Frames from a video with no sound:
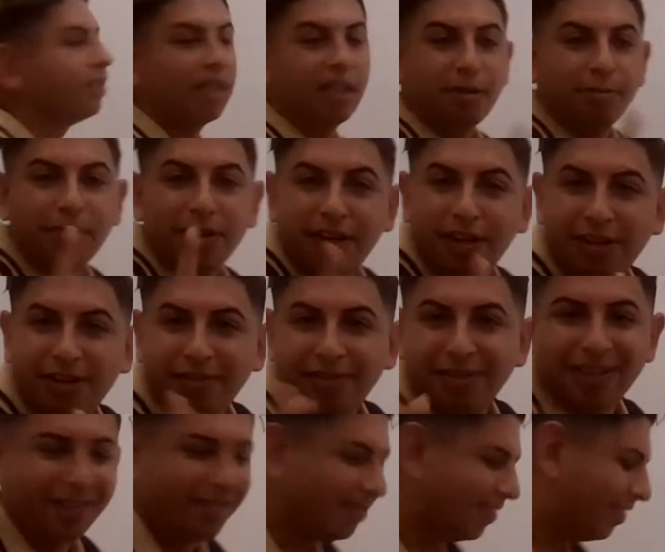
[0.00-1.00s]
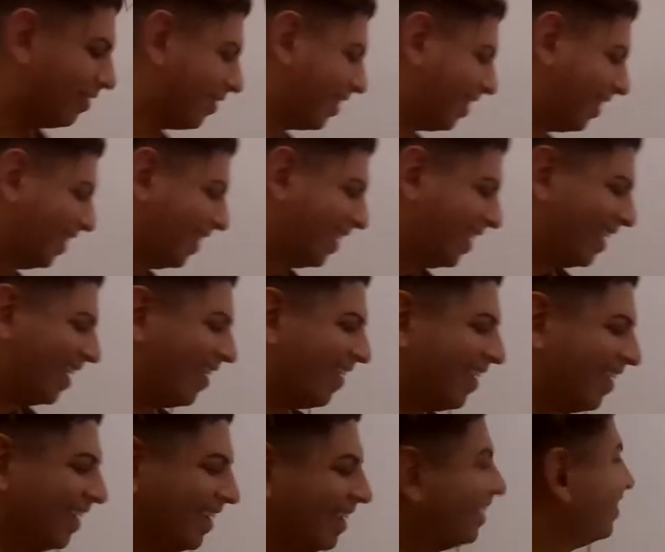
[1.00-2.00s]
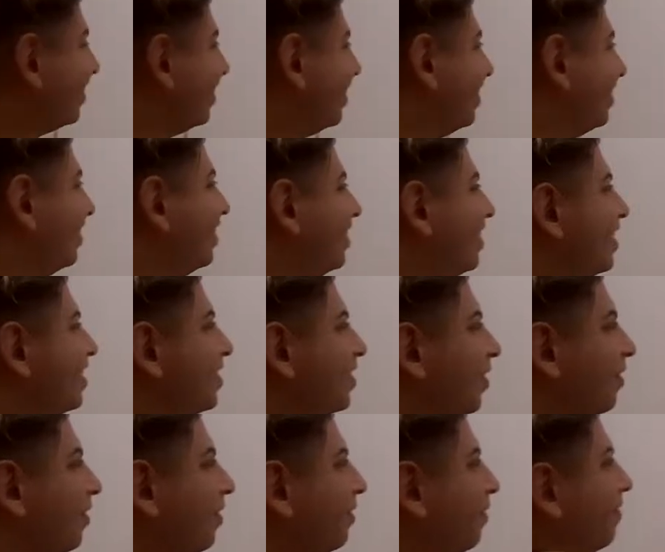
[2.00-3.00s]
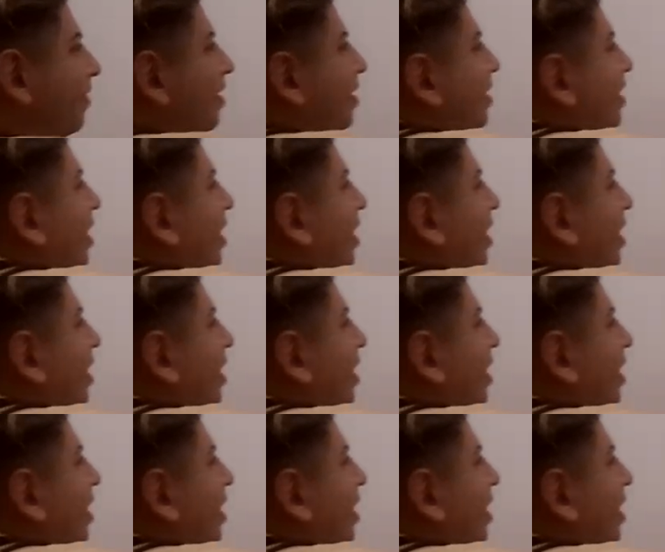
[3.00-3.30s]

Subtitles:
Does anybody know? All right, good. So